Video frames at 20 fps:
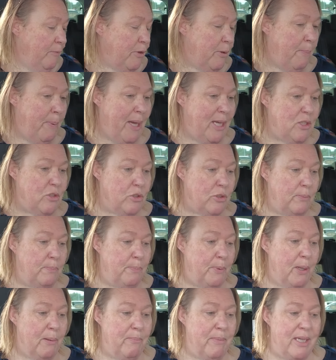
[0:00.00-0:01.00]
the petrol,
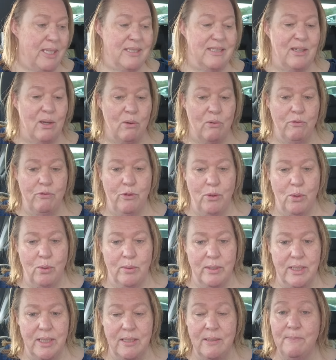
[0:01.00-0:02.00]
but it means going
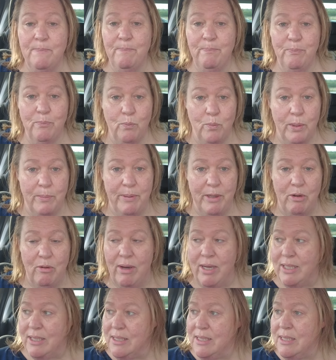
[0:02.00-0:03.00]
forward, we be
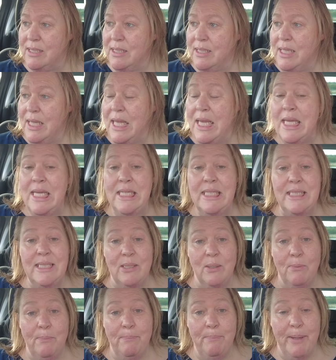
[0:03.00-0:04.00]
grand.
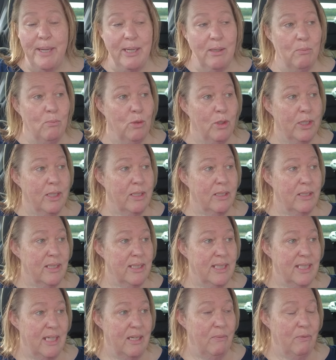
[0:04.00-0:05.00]
So back in work
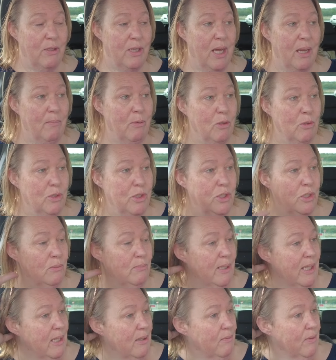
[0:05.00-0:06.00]
this evening, I'm going to do
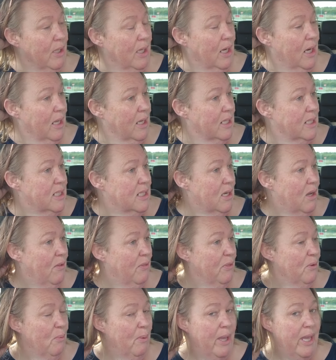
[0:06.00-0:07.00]
my evening client
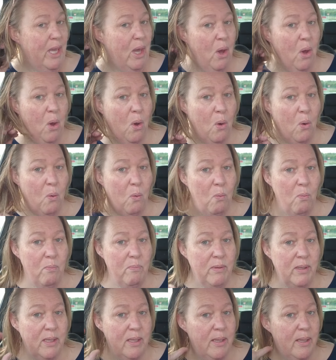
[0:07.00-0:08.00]
on the way home.
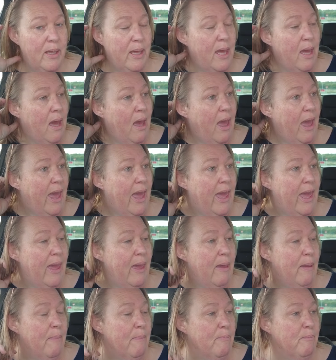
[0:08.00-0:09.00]

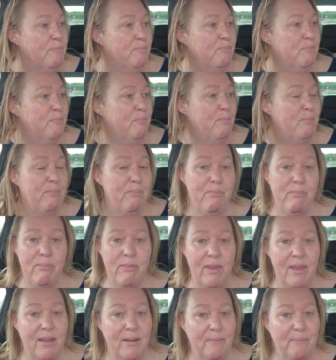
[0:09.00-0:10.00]
Um,
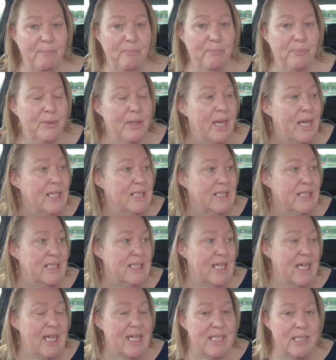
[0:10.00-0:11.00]
as I
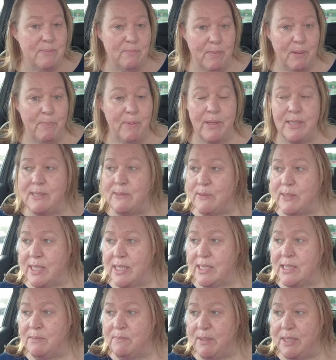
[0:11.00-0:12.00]
said, my boss was
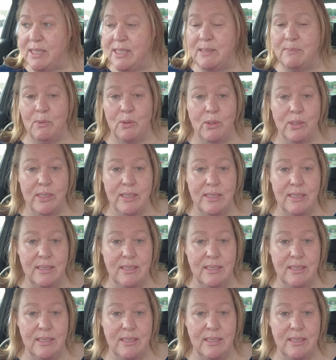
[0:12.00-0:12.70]
on to me this morning